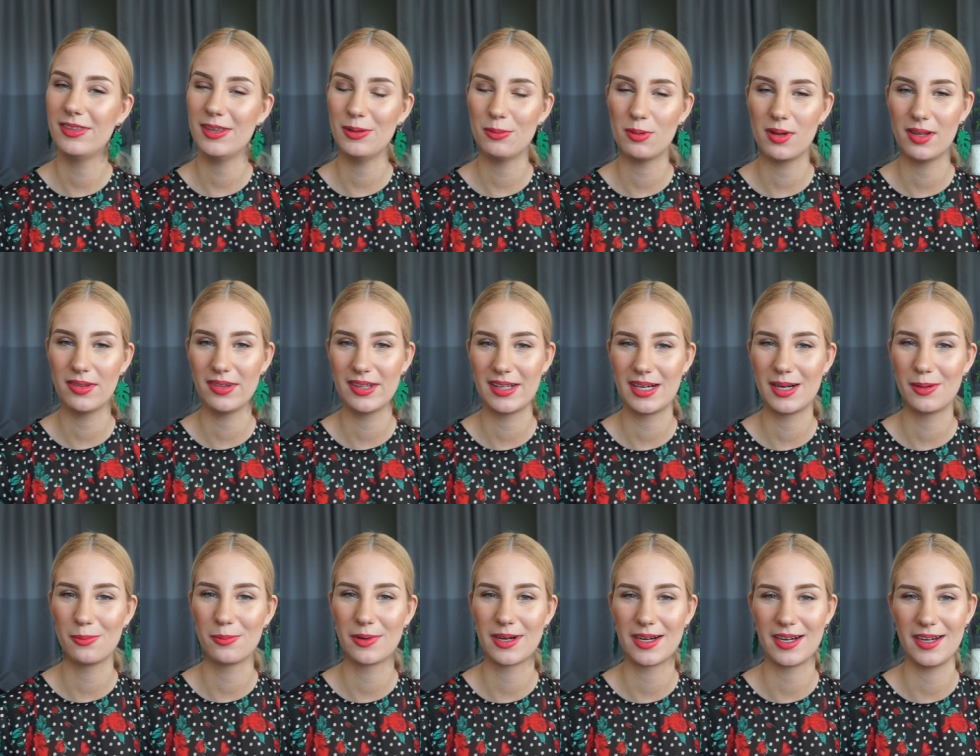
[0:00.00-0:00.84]
the one that
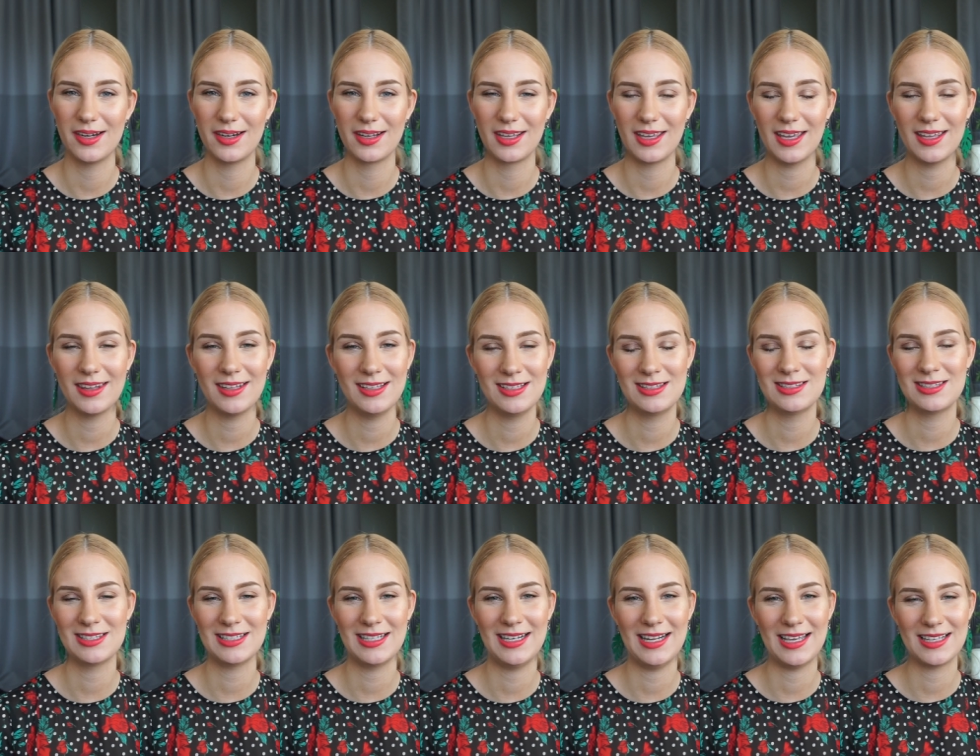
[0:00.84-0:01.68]
I'm wearing, and
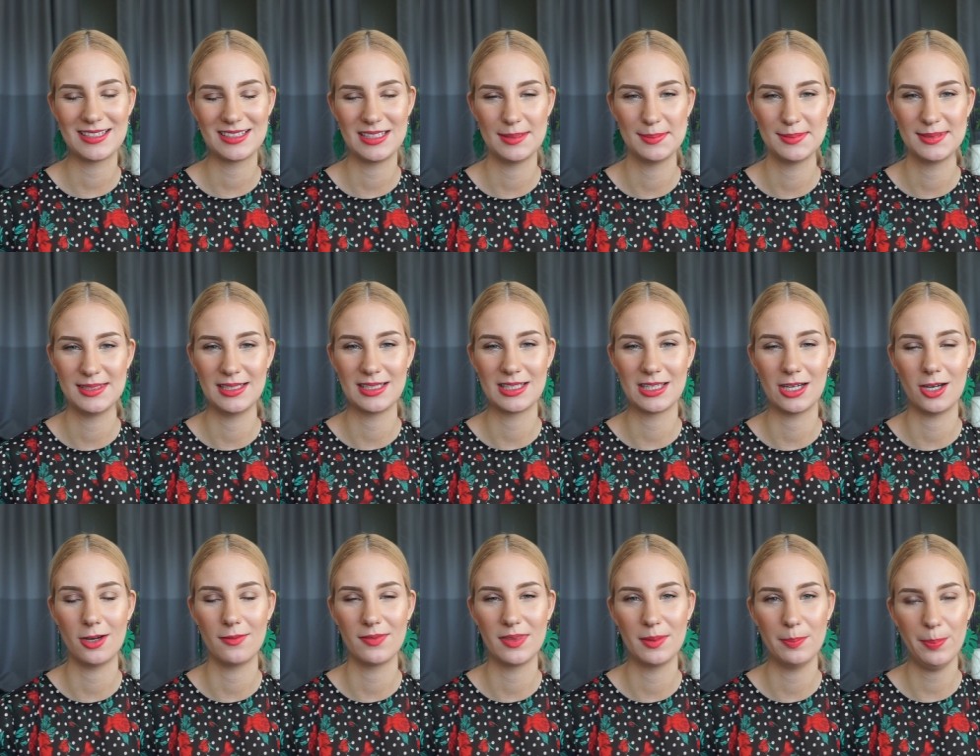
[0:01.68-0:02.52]
it's the last lipstick
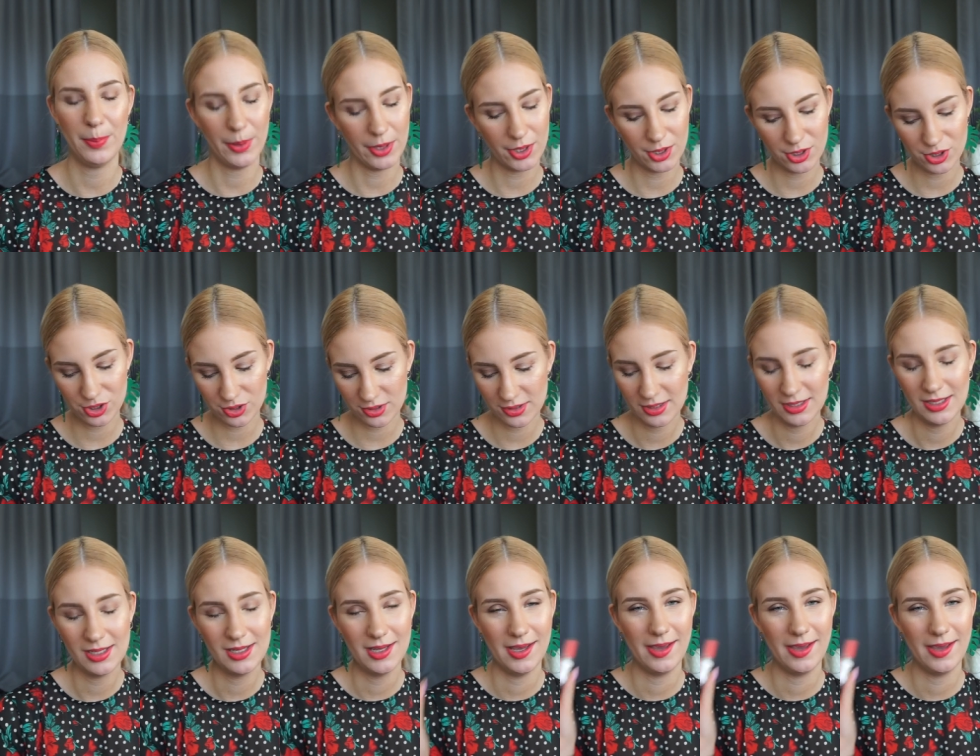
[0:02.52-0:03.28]
of the bunch.